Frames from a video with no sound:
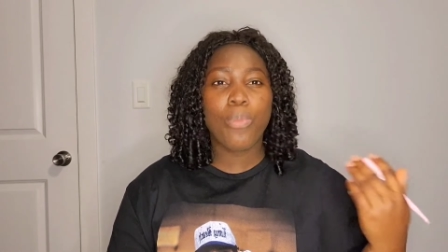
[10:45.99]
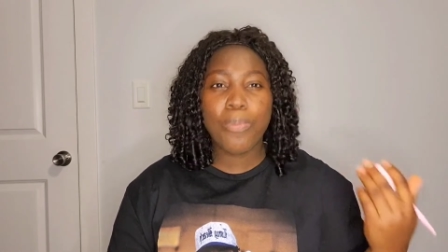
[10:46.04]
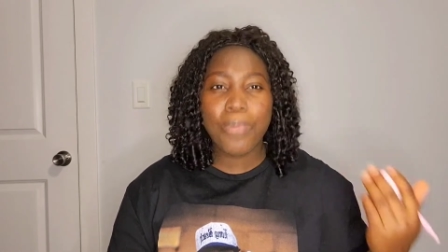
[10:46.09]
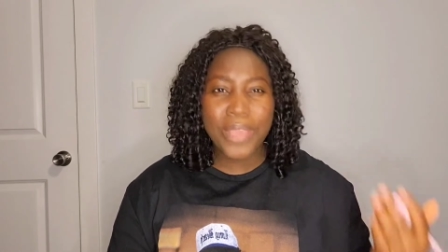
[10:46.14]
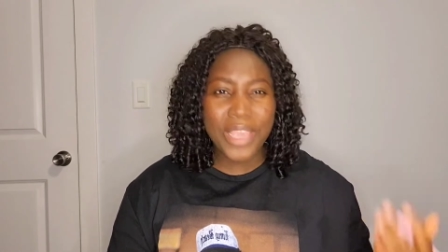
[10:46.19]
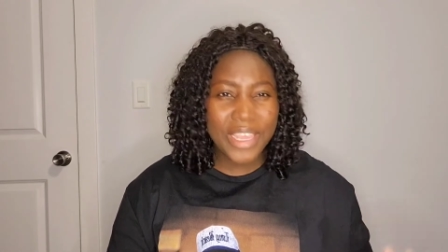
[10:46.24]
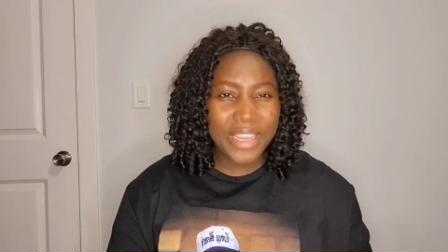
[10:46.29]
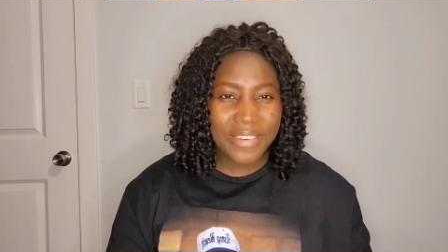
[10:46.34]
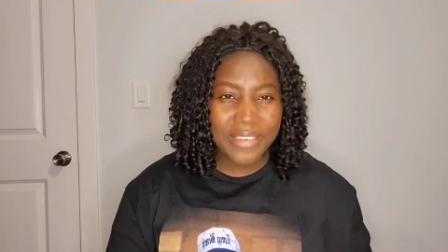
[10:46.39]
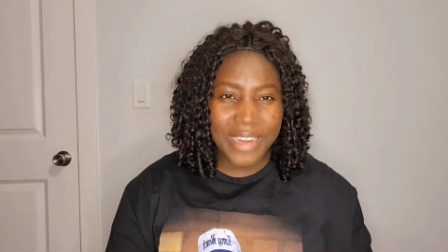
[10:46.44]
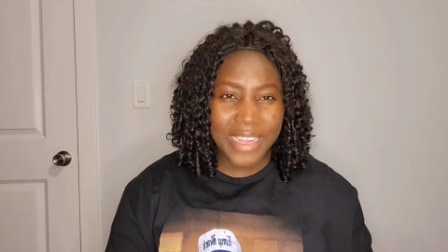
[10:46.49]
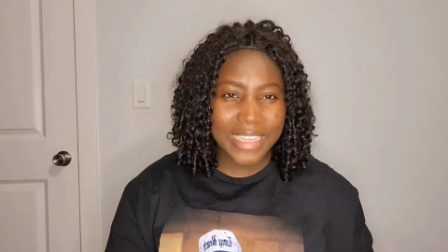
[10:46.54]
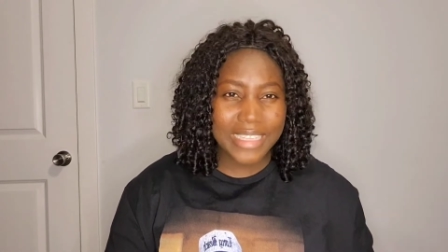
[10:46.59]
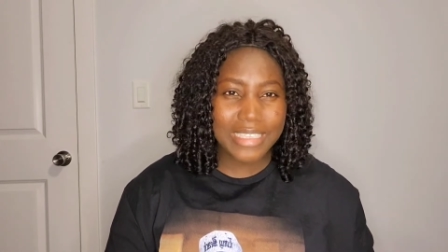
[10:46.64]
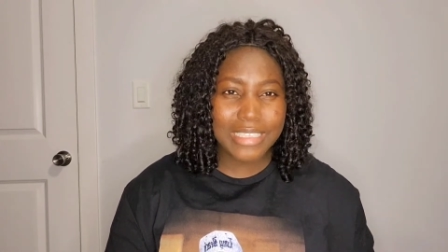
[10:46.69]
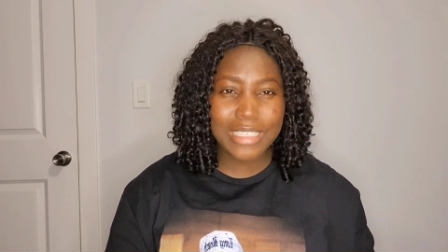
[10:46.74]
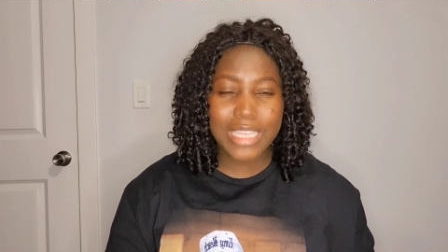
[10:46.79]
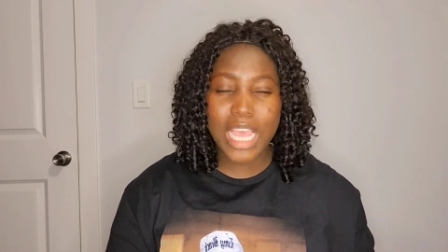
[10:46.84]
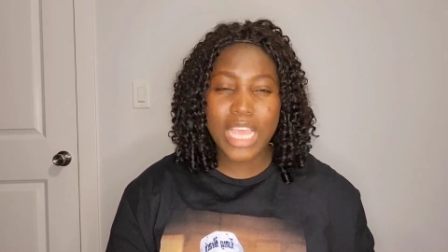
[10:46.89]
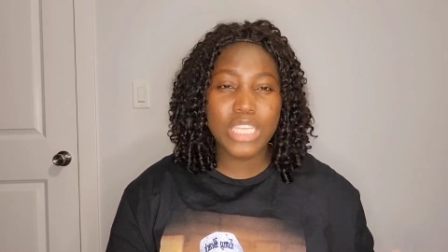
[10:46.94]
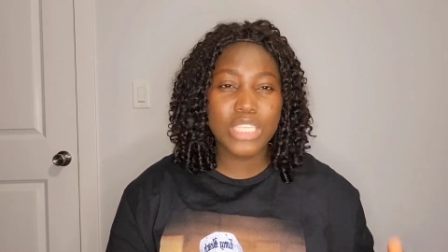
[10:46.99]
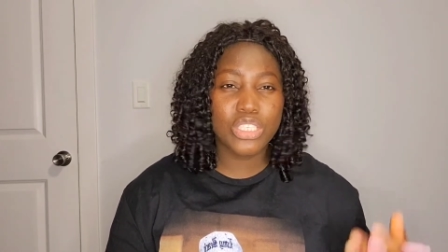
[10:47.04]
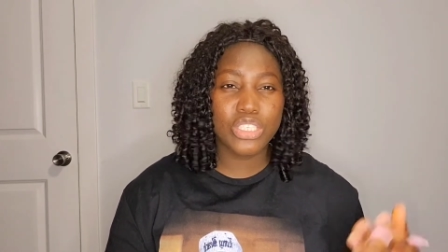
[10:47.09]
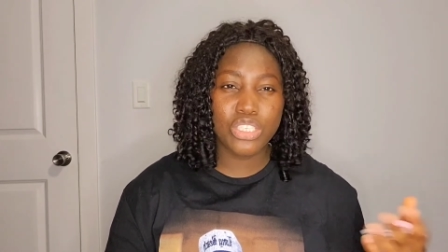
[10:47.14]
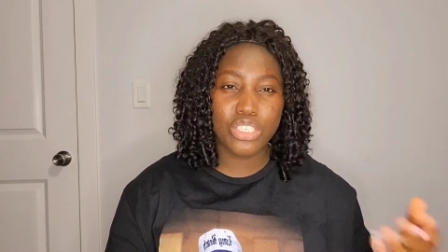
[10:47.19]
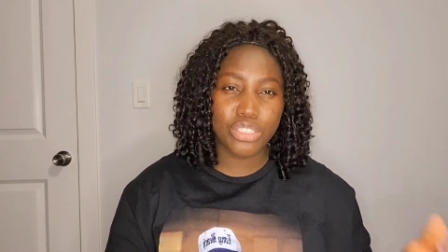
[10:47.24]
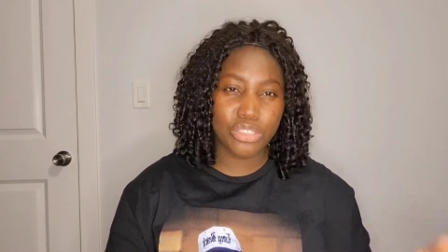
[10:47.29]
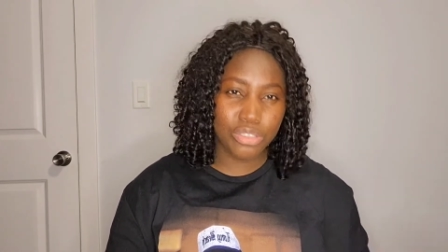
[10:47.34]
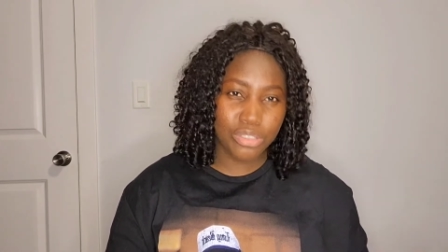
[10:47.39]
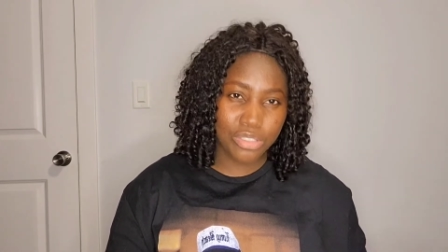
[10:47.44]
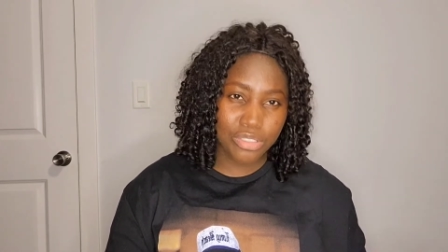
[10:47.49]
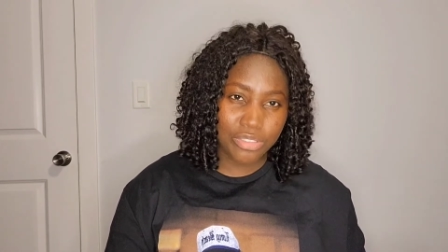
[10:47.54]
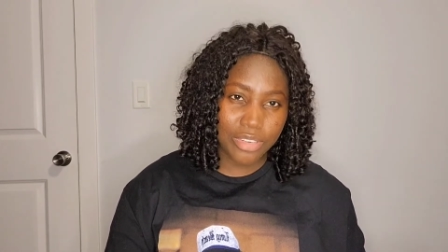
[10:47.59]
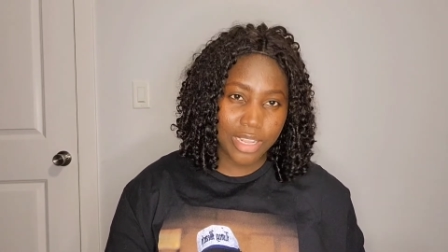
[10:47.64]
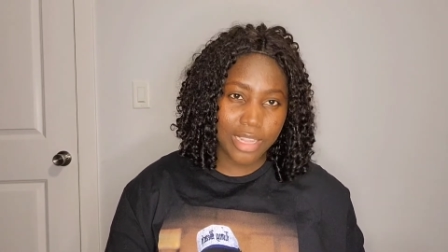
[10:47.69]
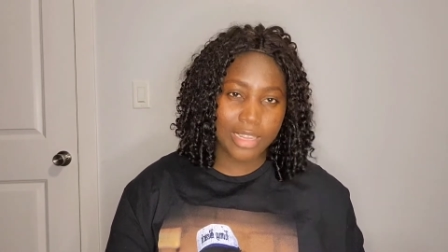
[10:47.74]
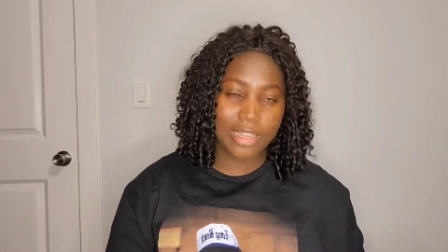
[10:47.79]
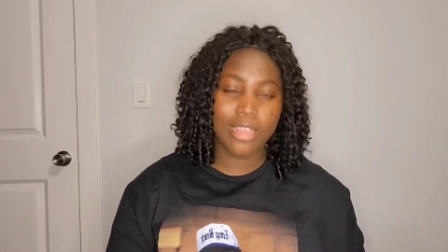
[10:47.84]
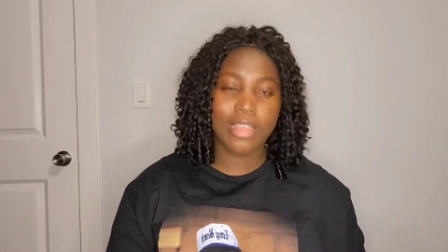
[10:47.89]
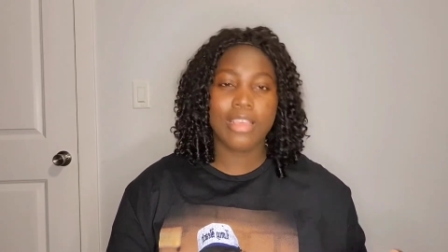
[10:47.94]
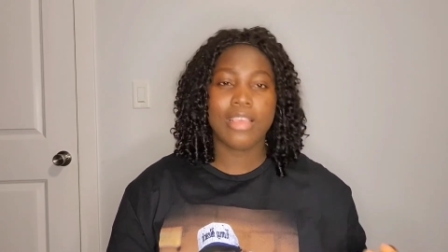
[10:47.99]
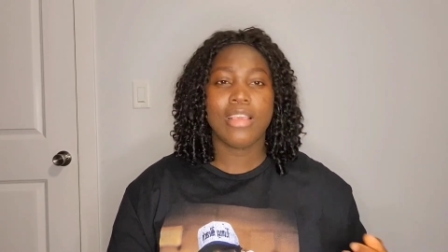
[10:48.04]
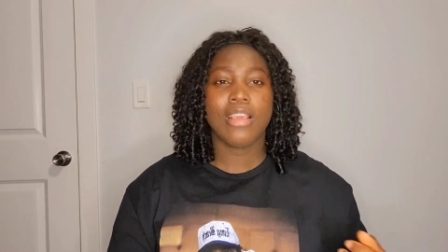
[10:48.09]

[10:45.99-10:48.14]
parents, children.